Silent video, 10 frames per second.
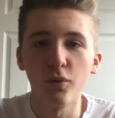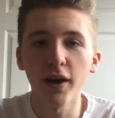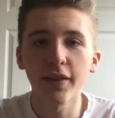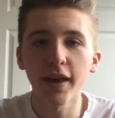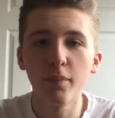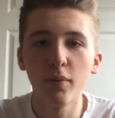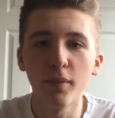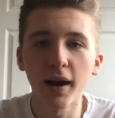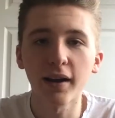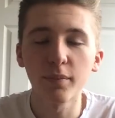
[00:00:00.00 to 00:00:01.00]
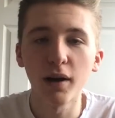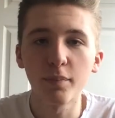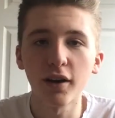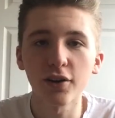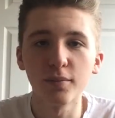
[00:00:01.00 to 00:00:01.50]
Without the Apple Mac, my
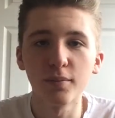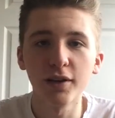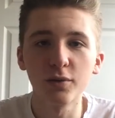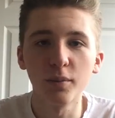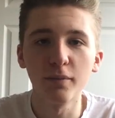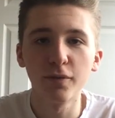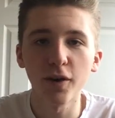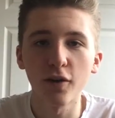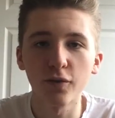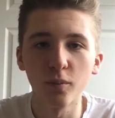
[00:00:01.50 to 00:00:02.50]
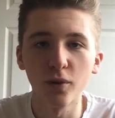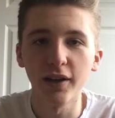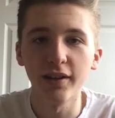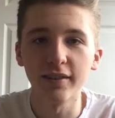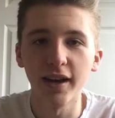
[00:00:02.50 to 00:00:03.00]
production piece would have been far from what
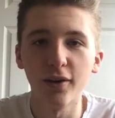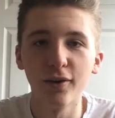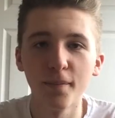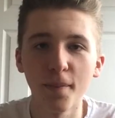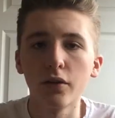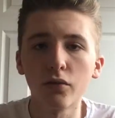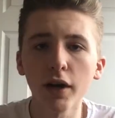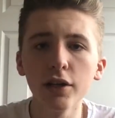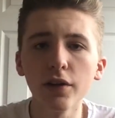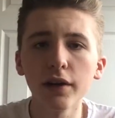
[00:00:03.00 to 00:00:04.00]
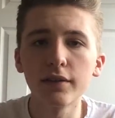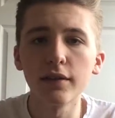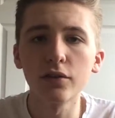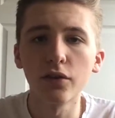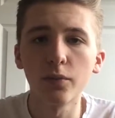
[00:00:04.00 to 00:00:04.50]
it is now. The range of
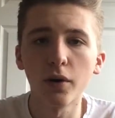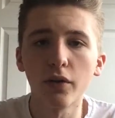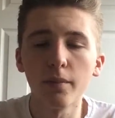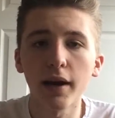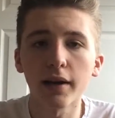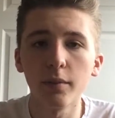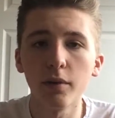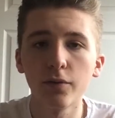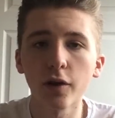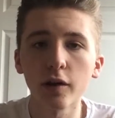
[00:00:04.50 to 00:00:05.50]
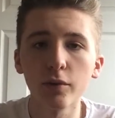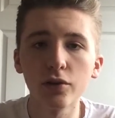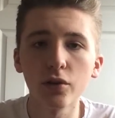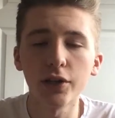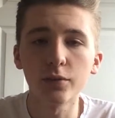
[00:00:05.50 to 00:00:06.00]
editing software on the Mac gave me freedom and
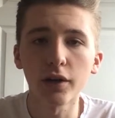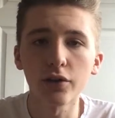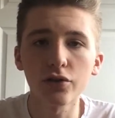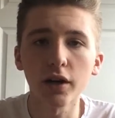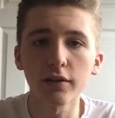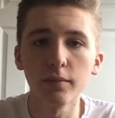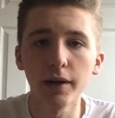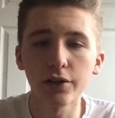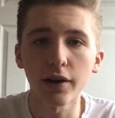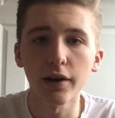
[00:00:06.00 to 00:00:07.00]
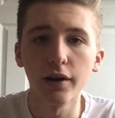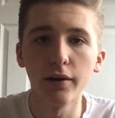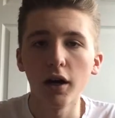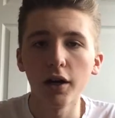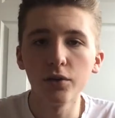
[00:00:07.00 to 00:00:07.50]
choice when constructing my trailer.
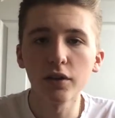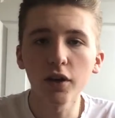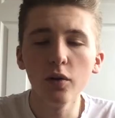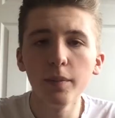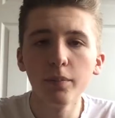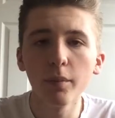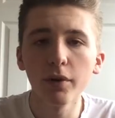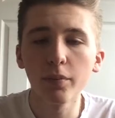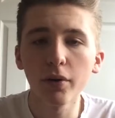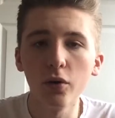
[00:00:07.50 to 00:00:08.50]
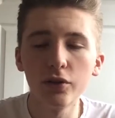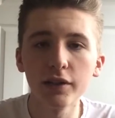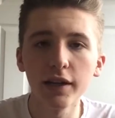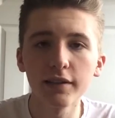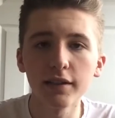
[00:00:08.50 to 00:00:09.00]
I used Adobe Premiere Pro
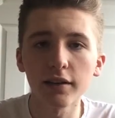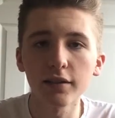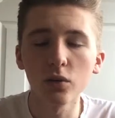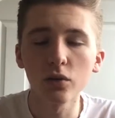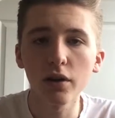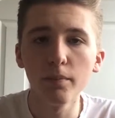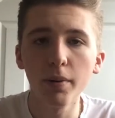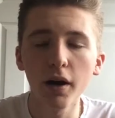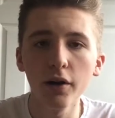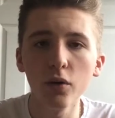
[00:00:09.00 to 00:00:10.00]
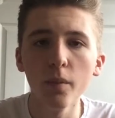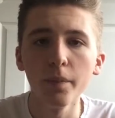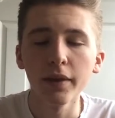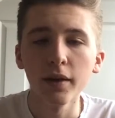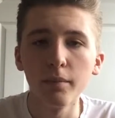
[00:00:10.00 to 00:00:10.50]
CS6 in order to compile
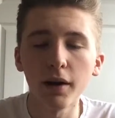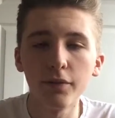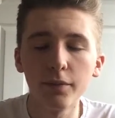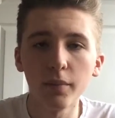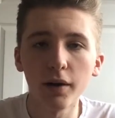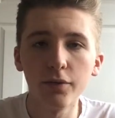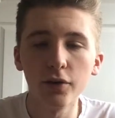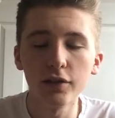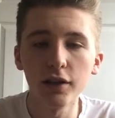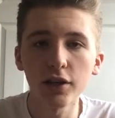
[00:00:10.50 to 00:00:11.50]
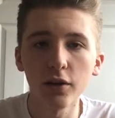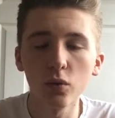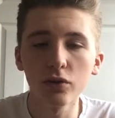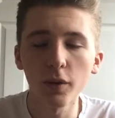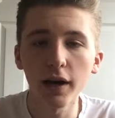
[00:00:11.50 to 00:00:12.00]
my footage and
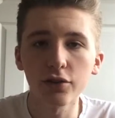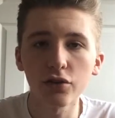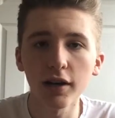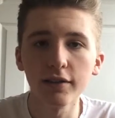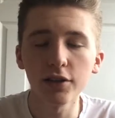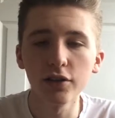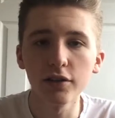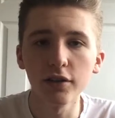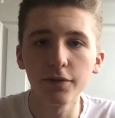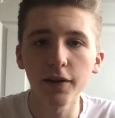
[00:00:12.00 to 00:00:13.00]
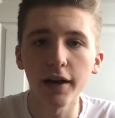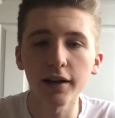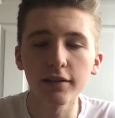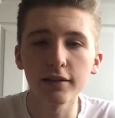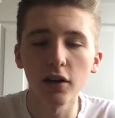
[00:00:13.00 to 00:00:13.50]
also add transitions and
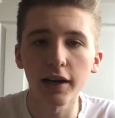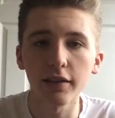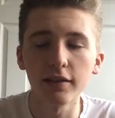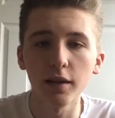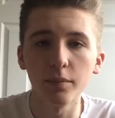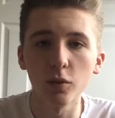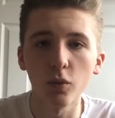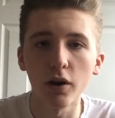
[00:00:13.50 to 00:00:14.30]
effects like this dip to